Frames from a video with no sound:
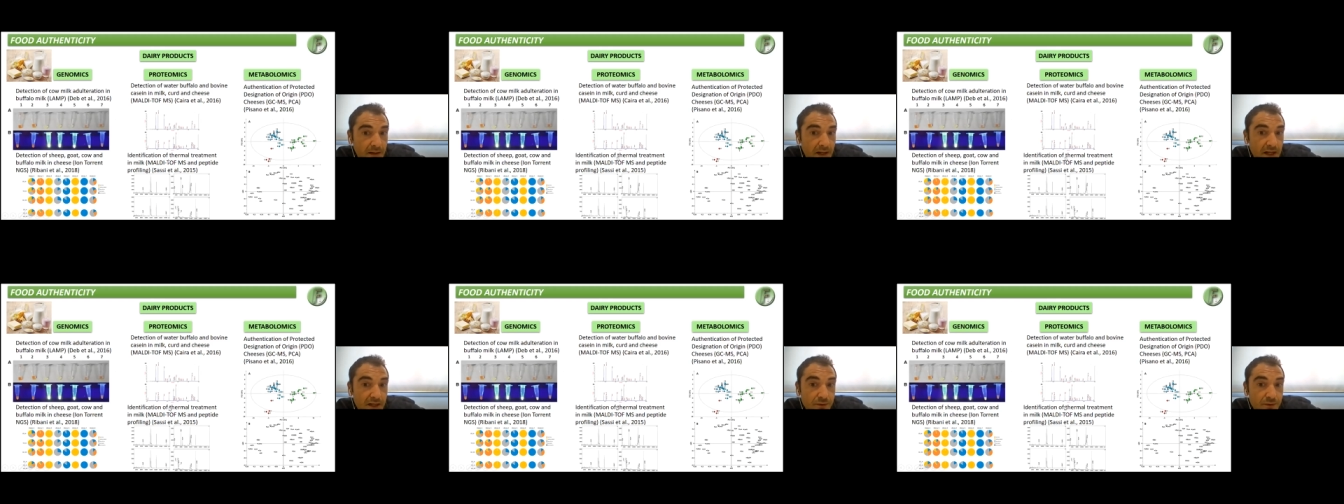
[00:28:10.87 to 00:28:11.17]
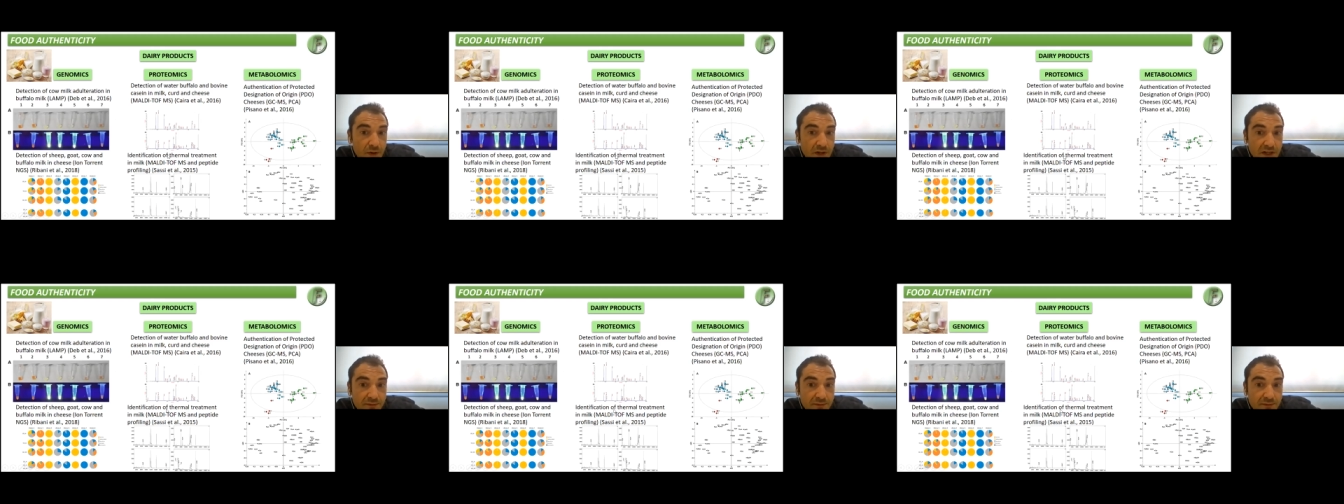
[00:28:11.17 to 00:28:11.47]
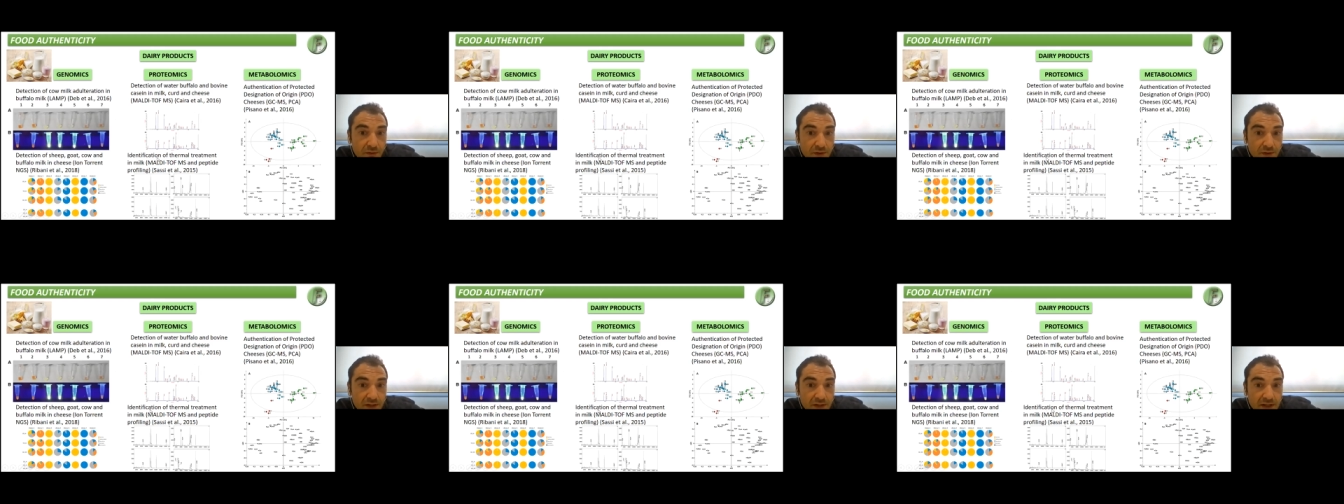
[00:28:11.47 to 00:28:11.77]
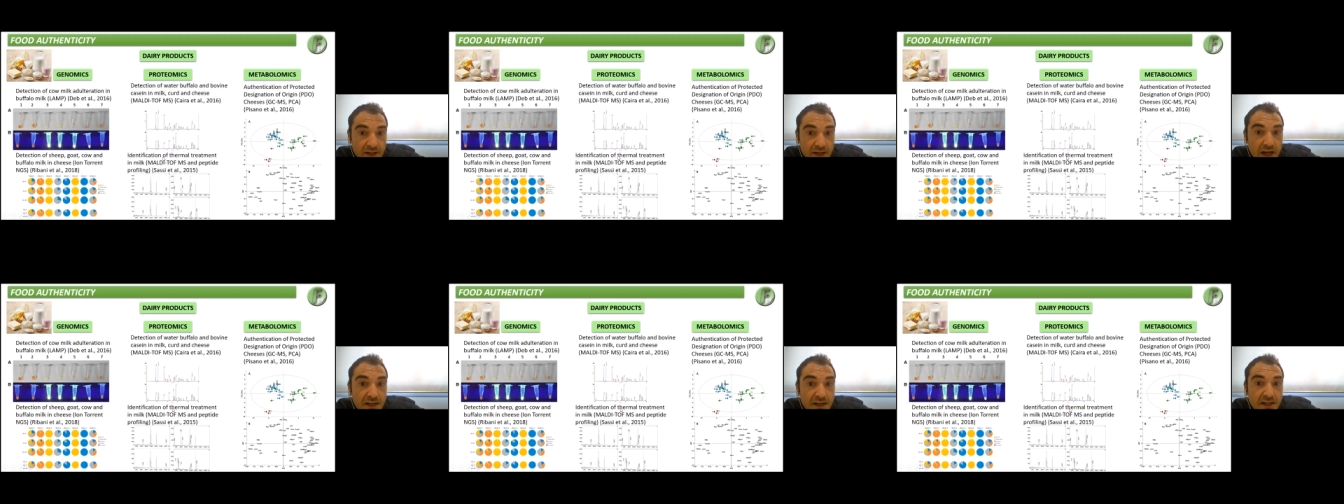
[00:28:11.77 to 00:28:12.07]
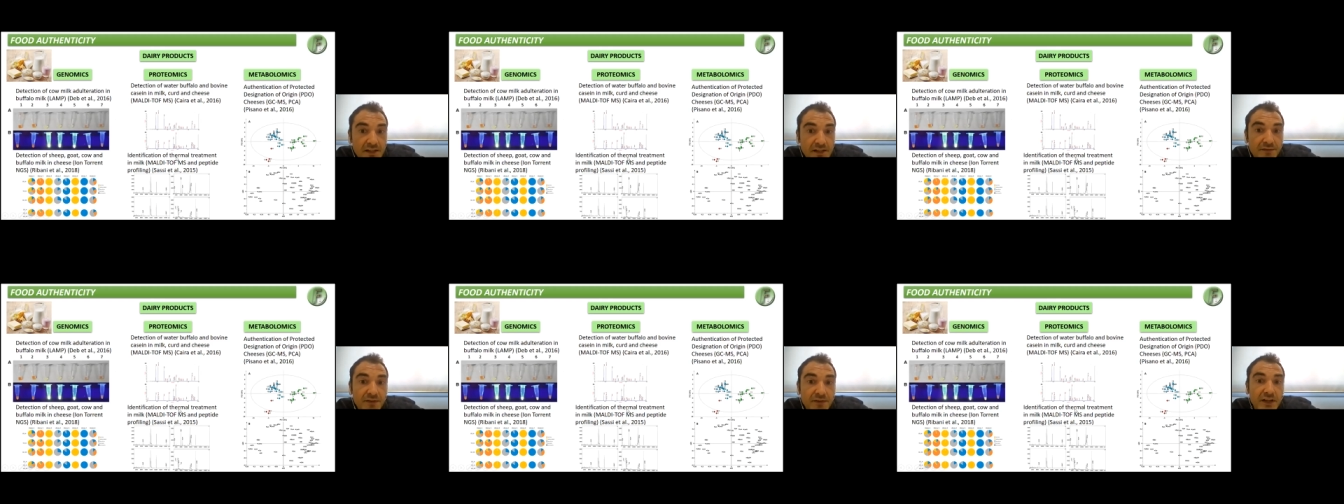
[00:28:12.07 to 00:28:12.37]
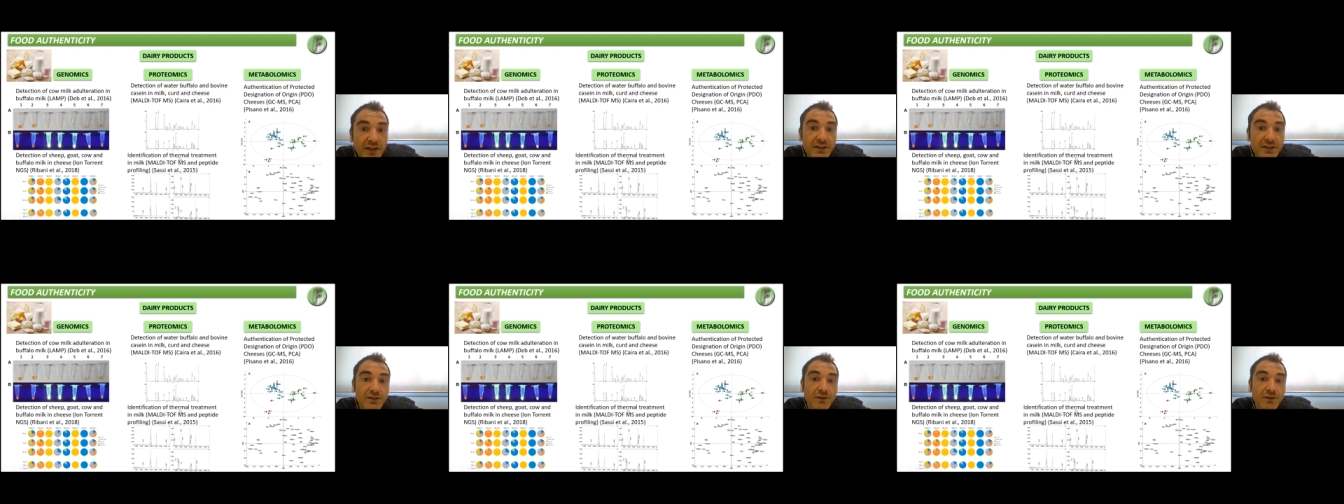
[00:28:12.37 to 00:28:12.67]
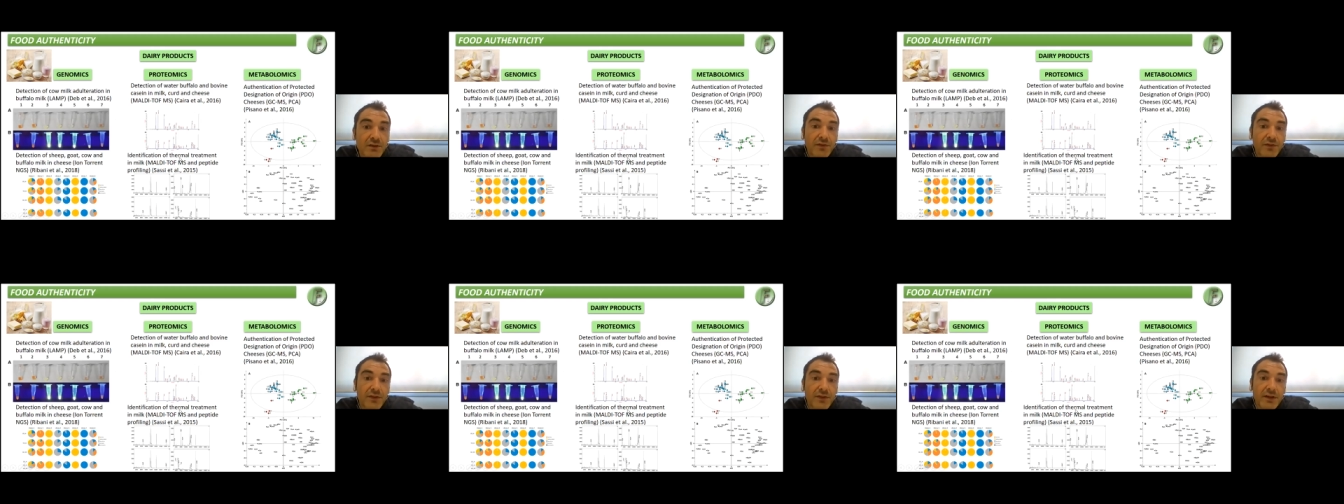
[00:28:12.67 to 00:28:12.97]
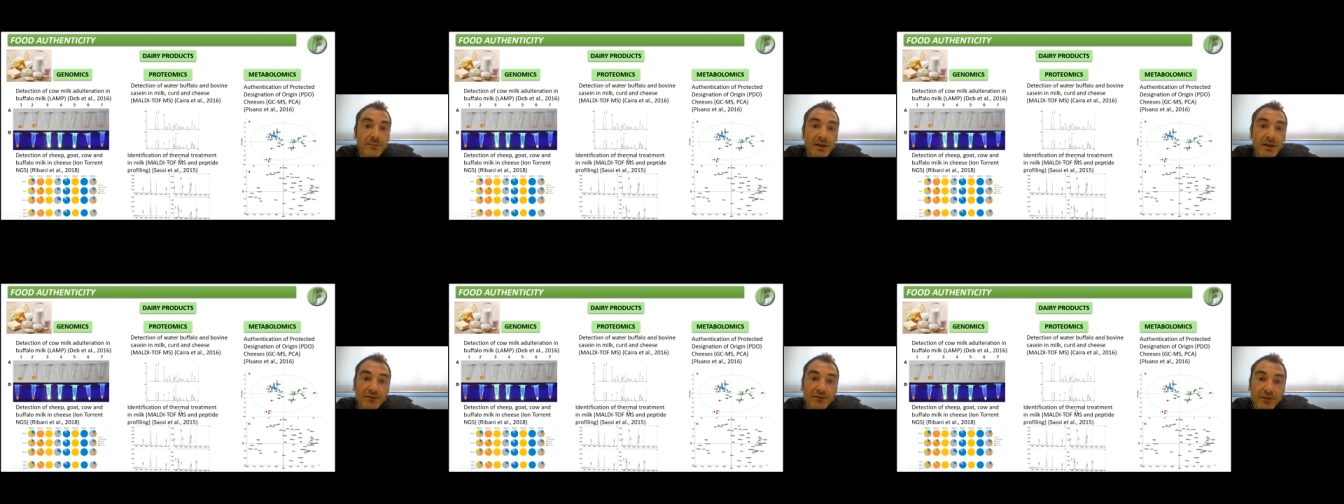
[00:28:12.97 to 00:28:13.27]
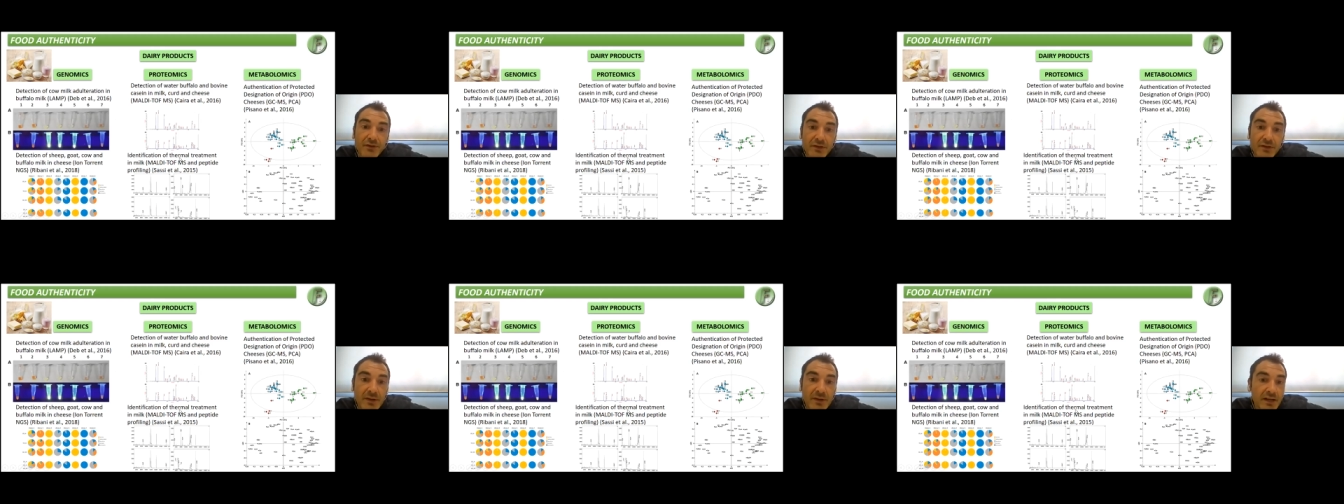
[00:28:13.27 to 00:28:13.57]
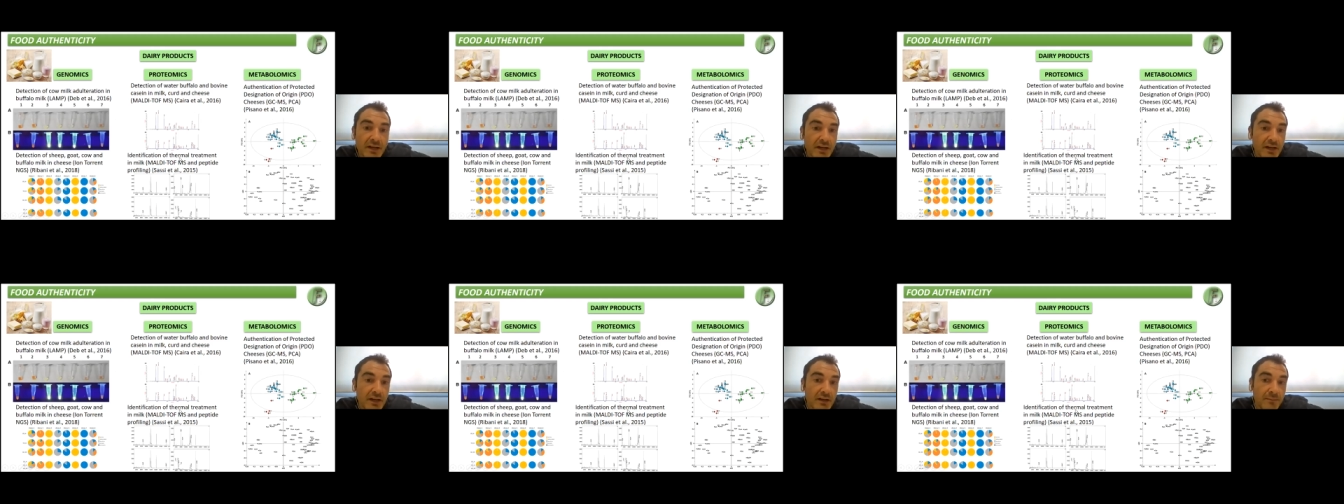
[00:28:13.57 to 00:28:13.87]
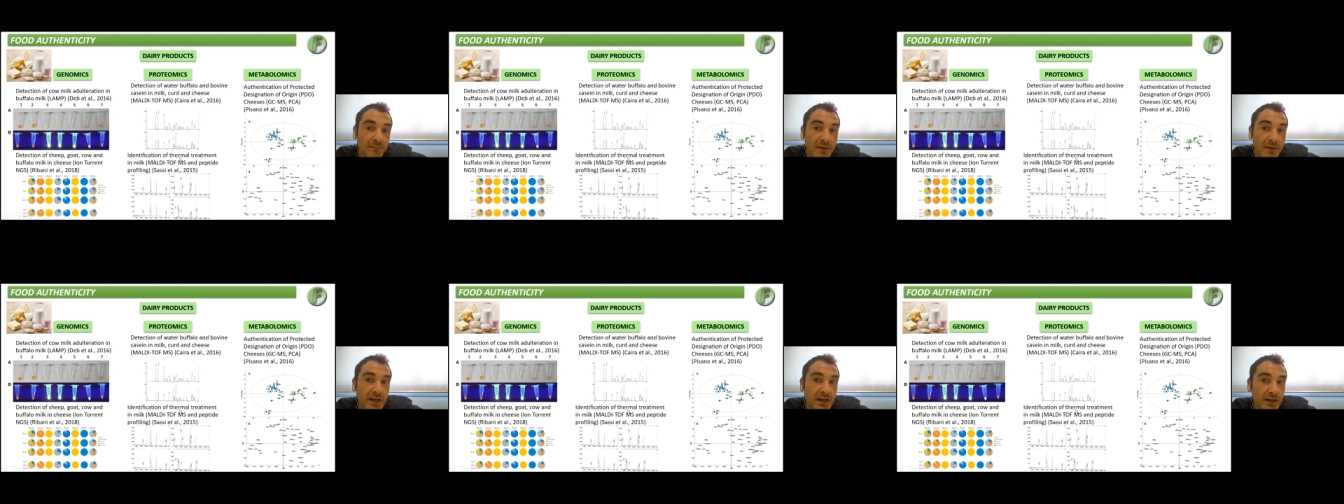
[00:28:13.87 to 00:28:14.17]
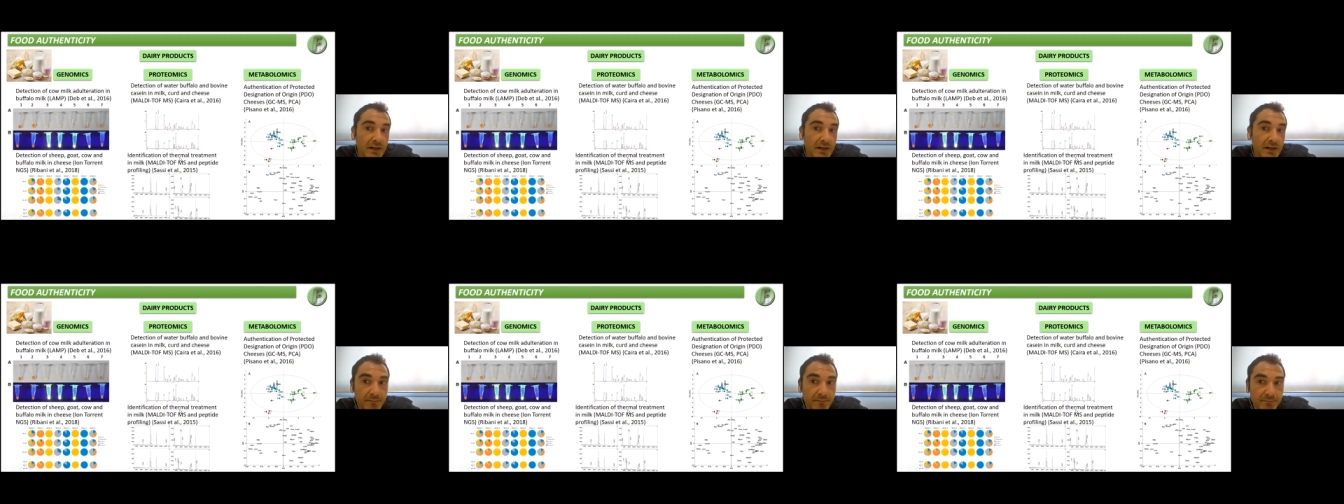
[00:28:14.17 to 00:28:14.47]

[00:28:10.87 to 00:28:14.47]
as well as for the identification of thermal treatment in milk,